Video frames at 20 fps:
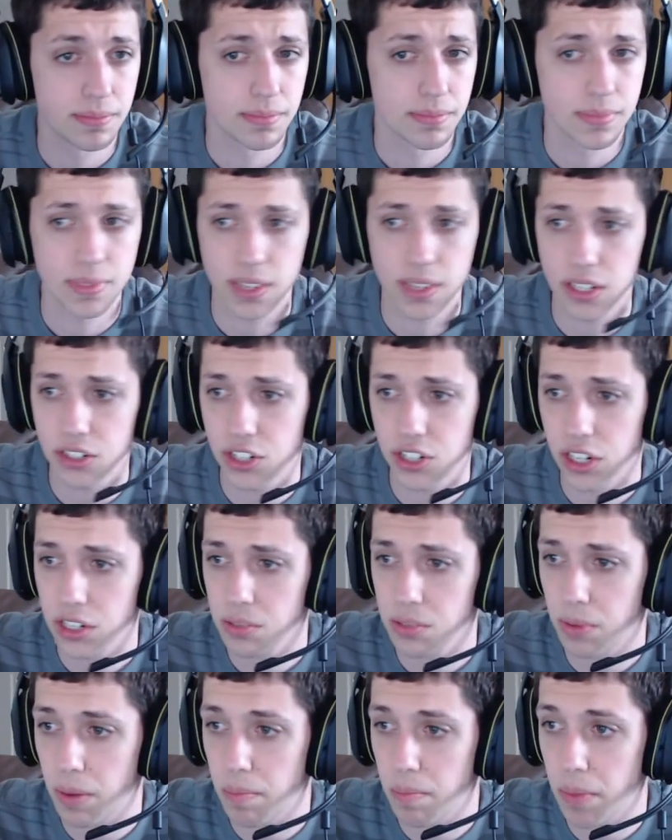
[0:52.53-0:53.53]
checks
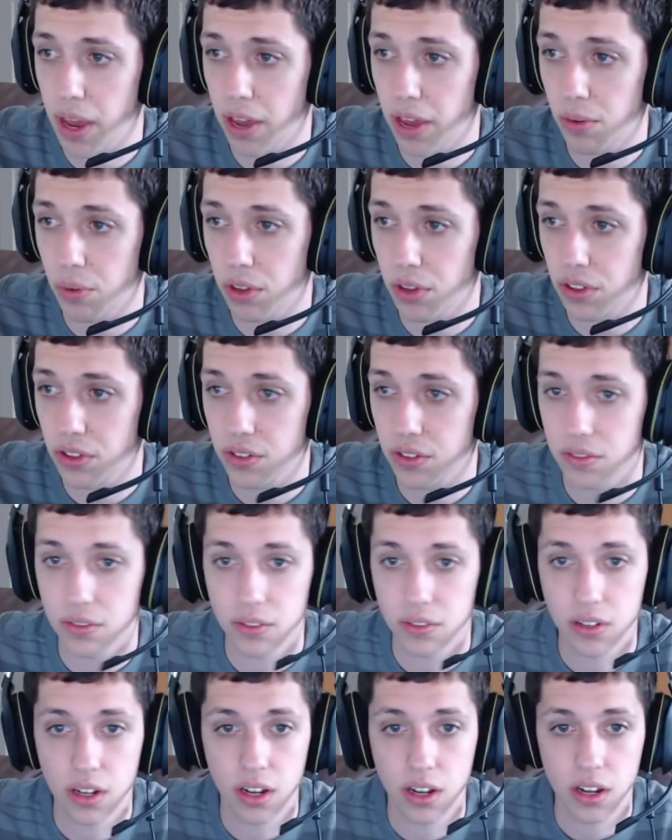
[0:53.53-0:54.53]
my bandwidth
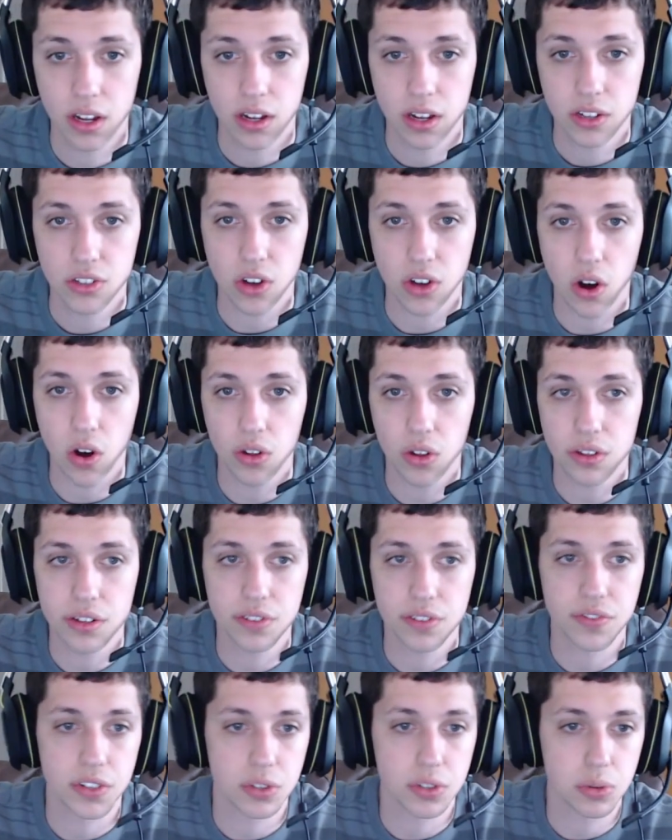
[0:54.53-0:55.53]
to all the
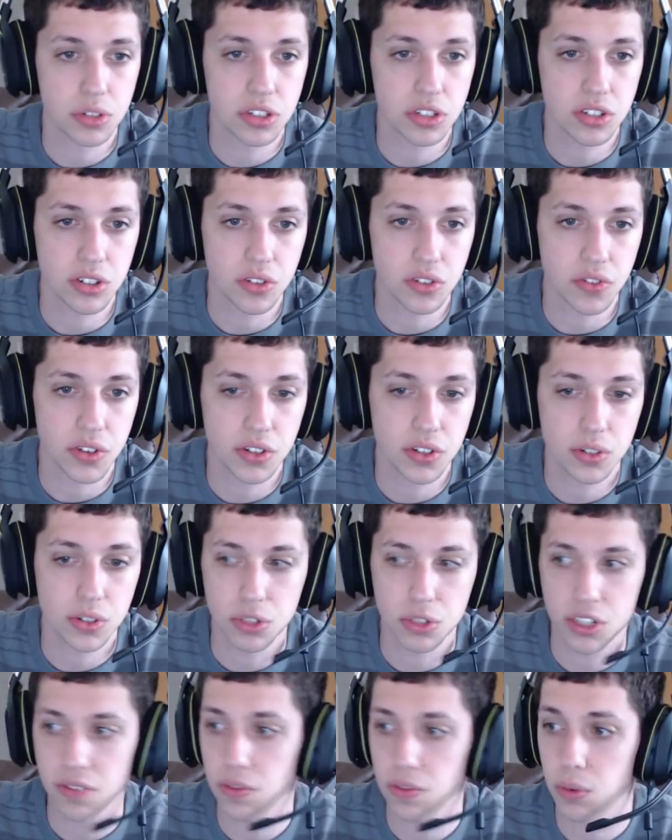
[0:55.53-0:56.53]
different Twitch servers,
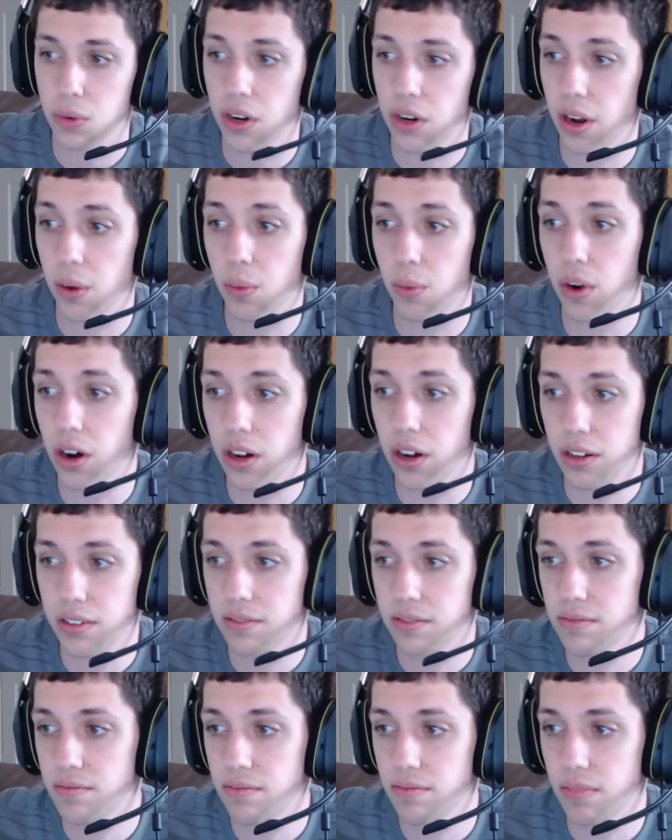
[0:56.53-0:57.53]
whichever one I want.
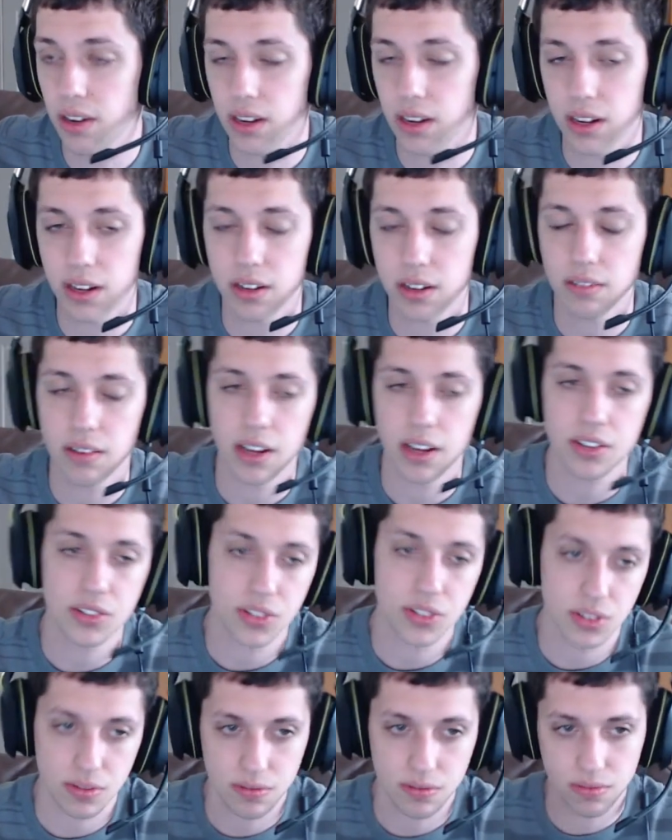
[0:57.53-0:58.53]
I just
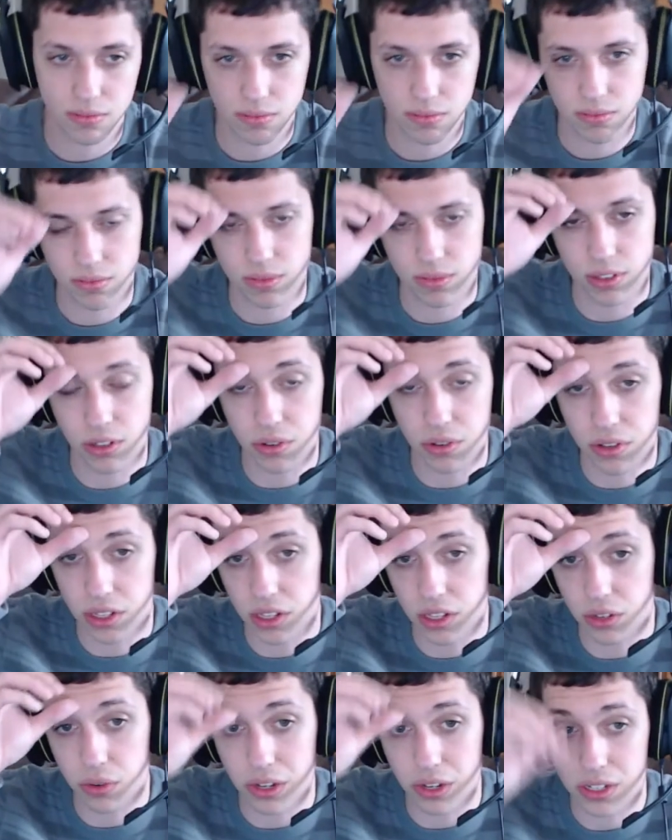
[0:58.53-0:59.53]
go to the
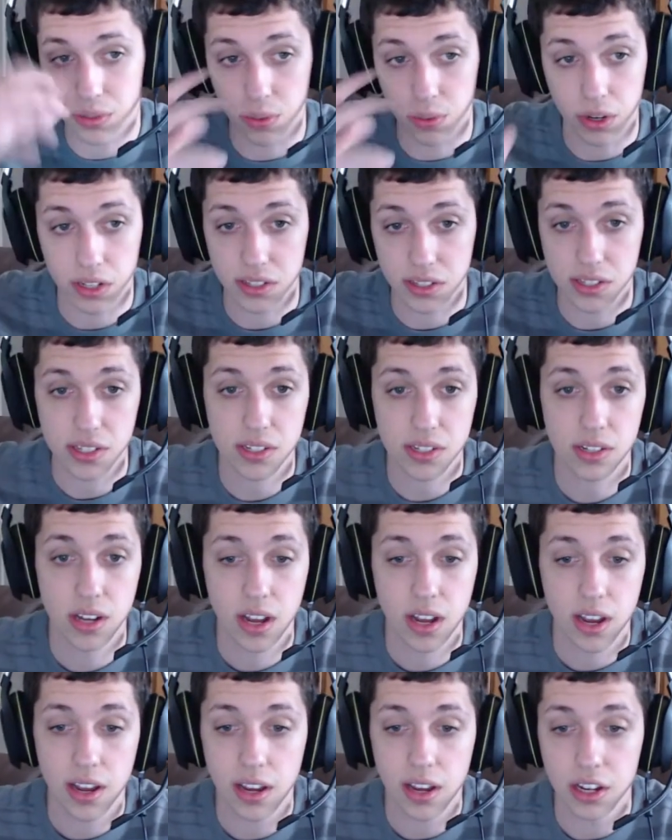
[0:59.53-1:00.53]
US ones
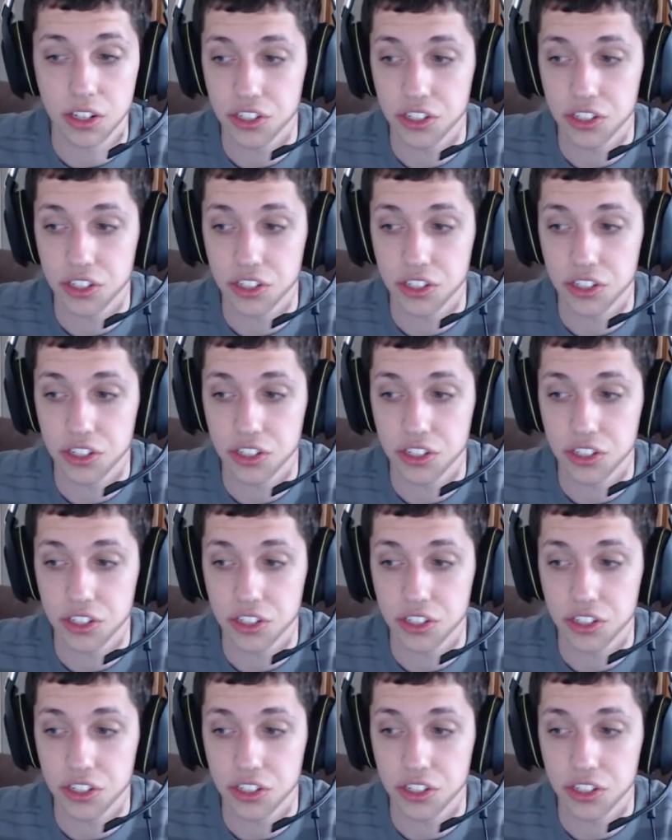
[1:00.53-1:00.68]
and check